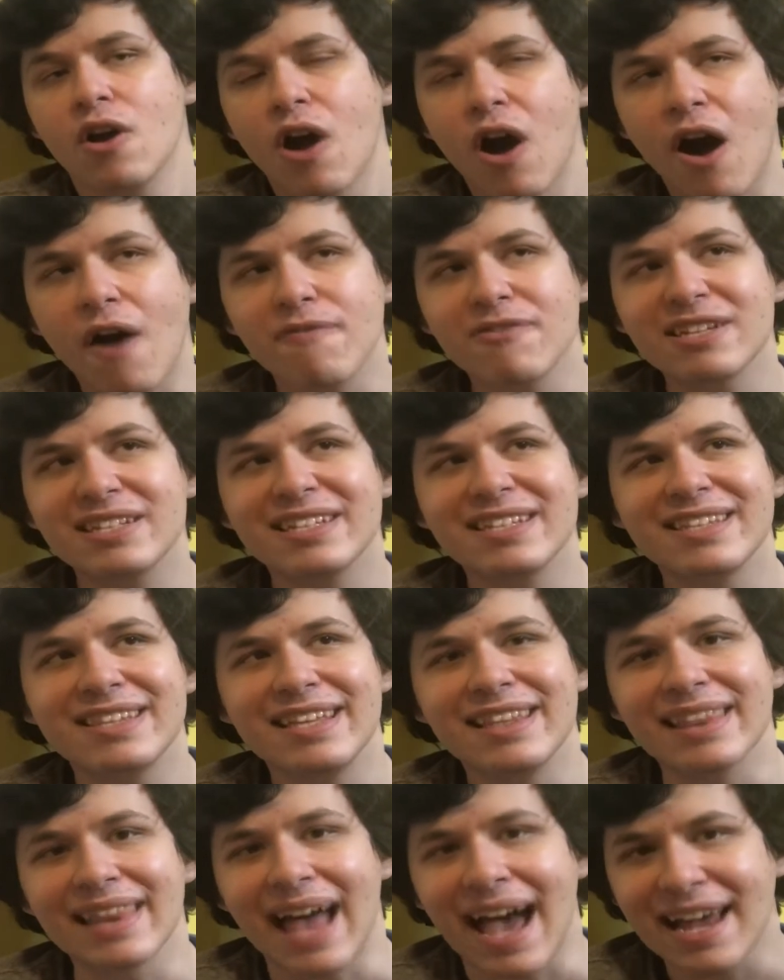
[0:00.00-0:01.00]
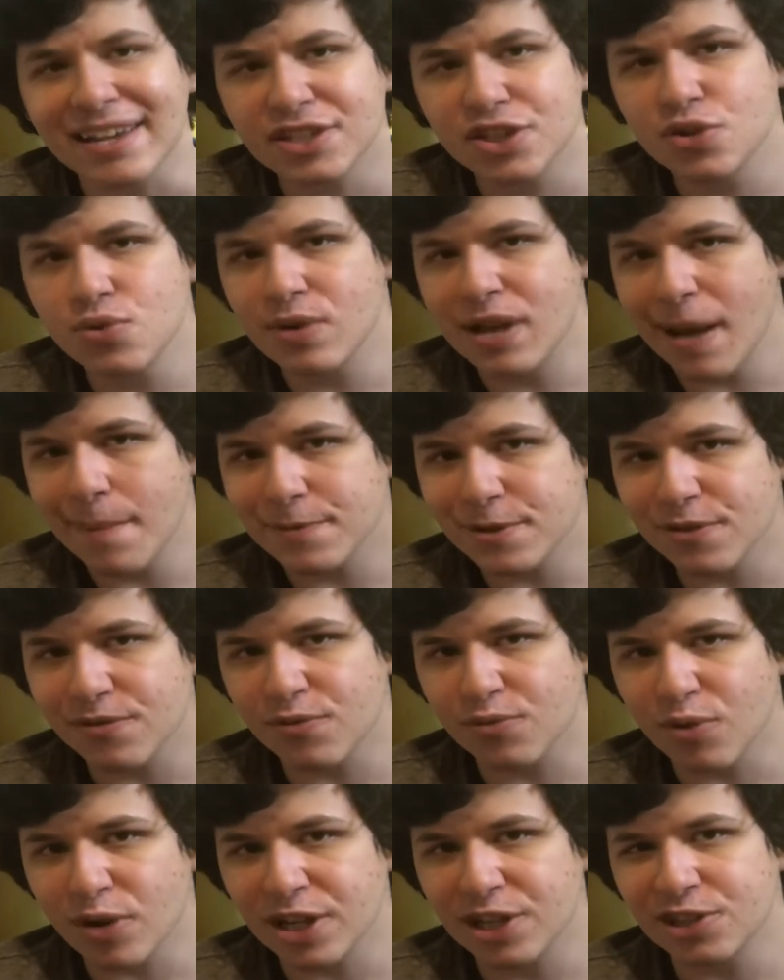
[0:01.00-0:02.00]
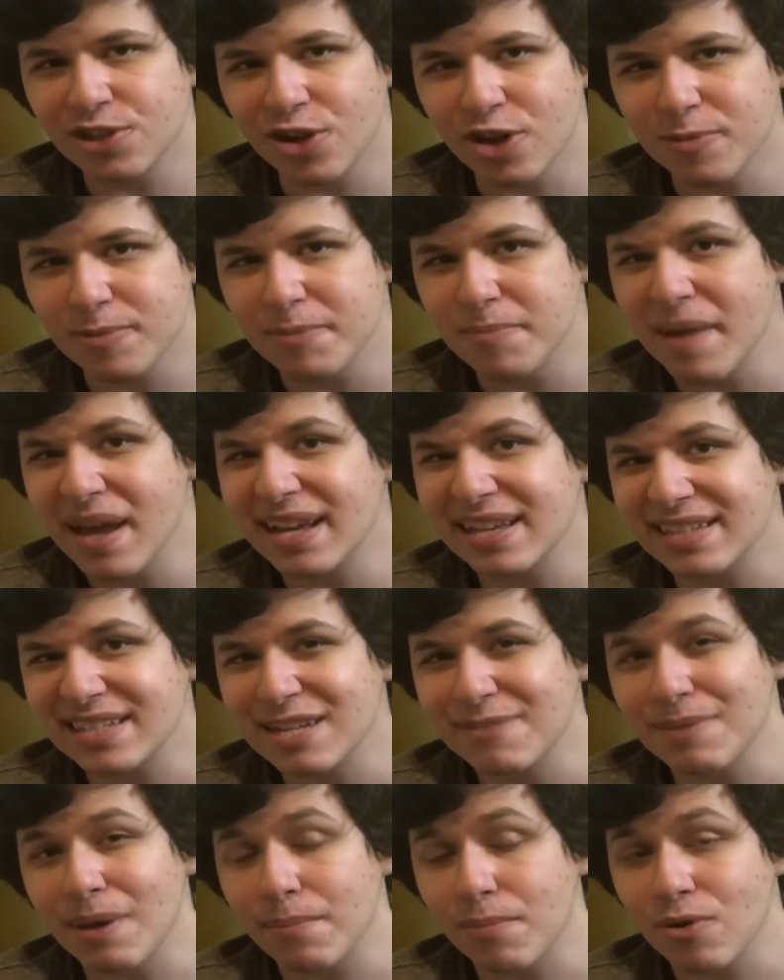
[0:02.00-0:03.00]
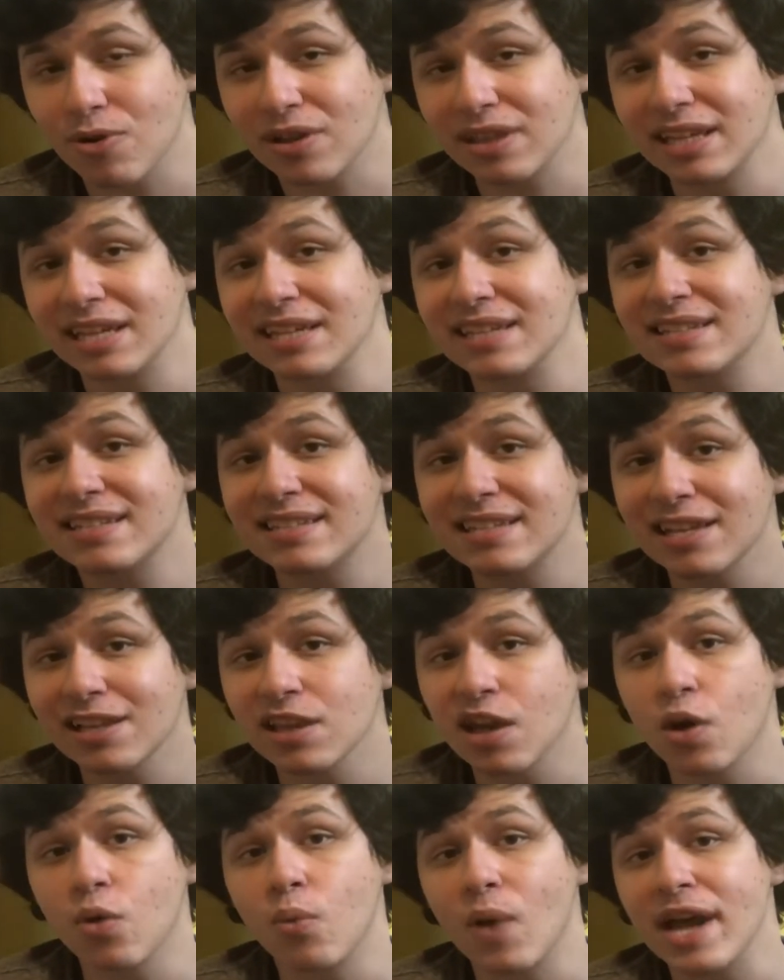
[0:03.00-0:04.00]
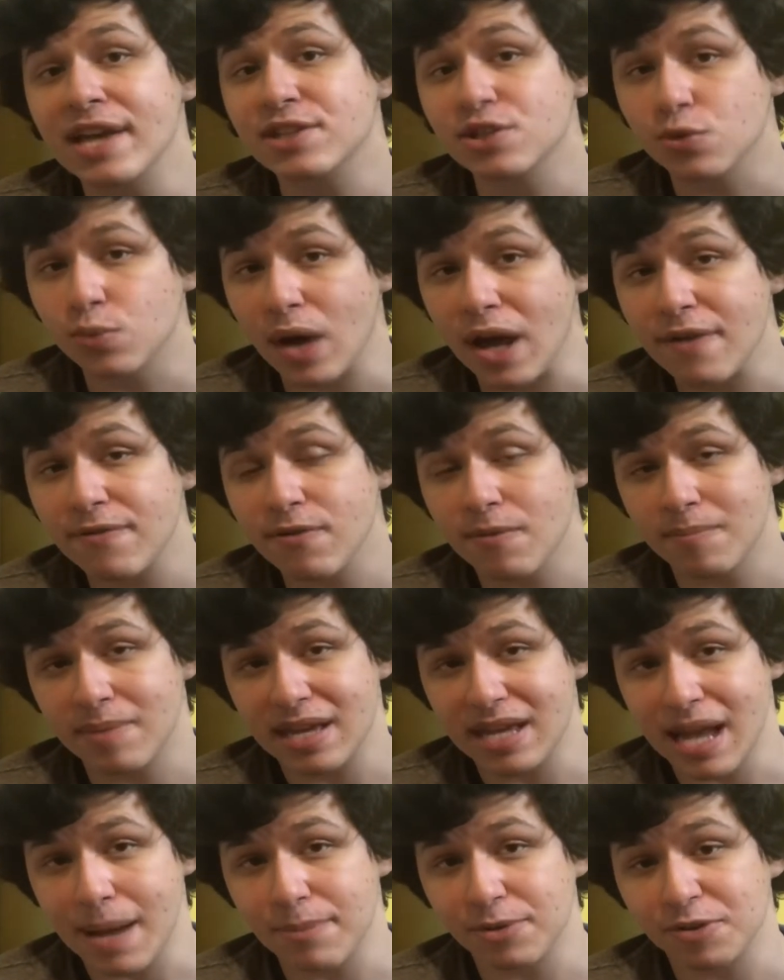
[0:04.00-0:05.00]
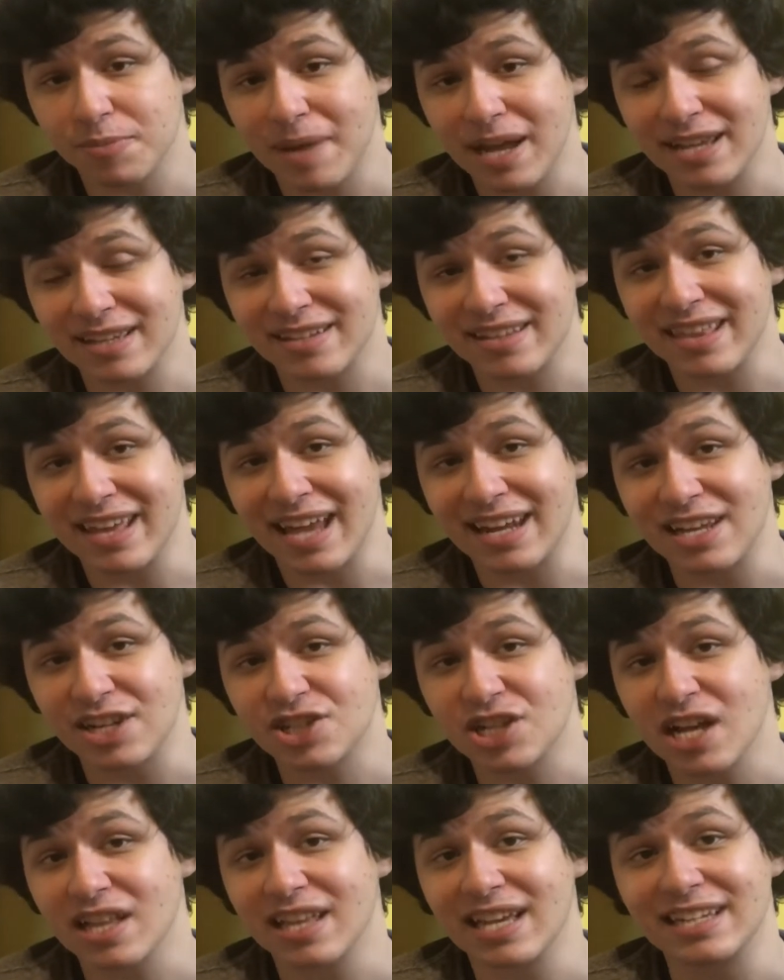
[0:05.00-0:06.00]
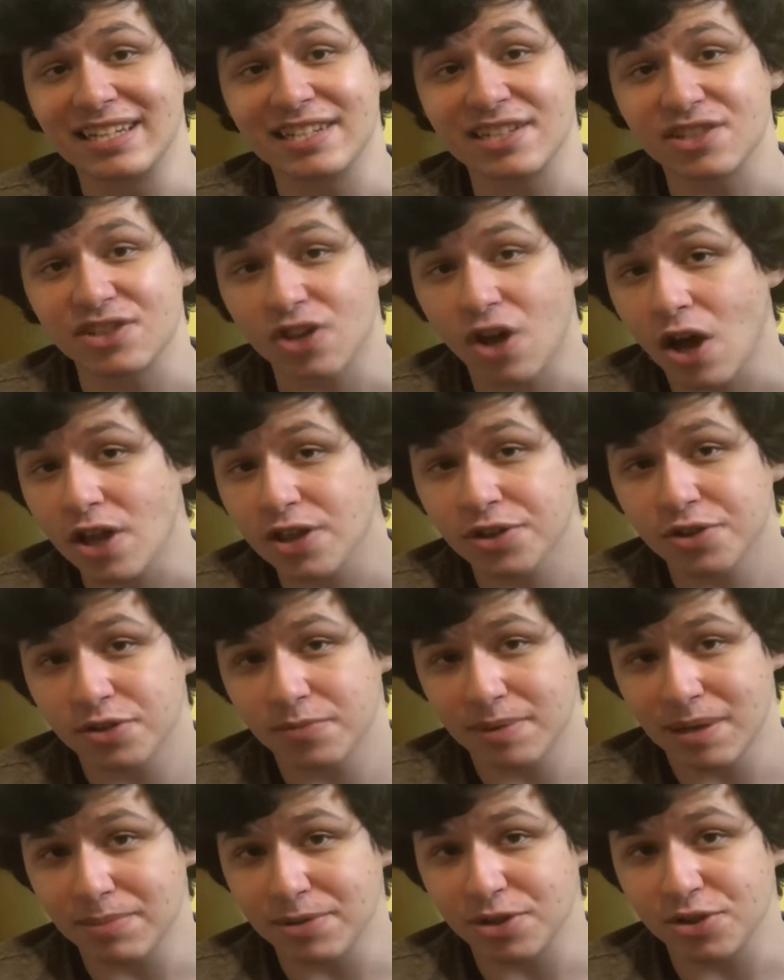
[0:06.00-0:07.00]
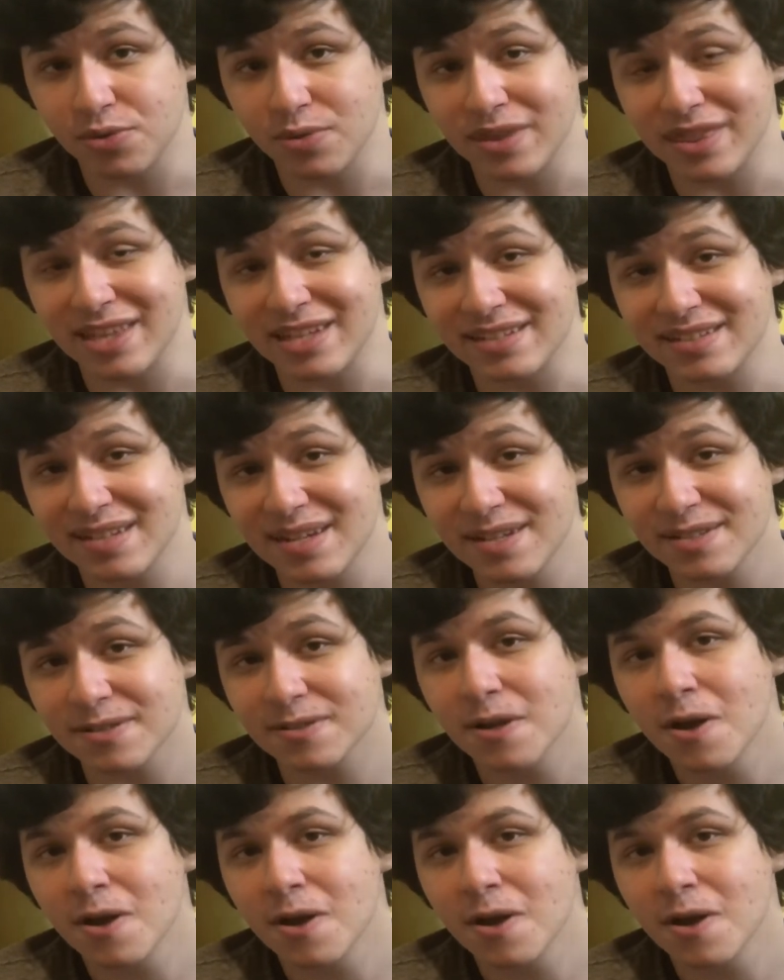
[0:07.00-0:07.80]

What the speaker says: Obviously, the last 2 games of the rookie tournament make it seem that Merkley is still a ways away from being able to make it to the NHL and is not going to be able to do it this season.